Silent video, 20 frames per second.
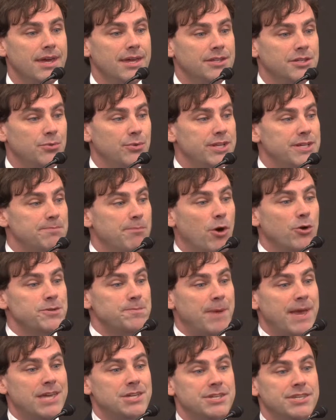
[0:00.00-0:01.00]
to which most
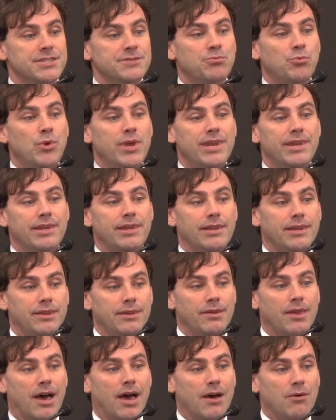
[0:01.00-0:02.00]
patients
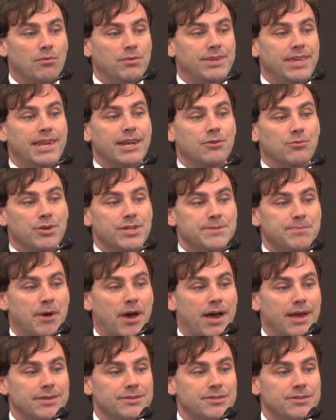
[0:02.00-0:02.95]
didn't respond.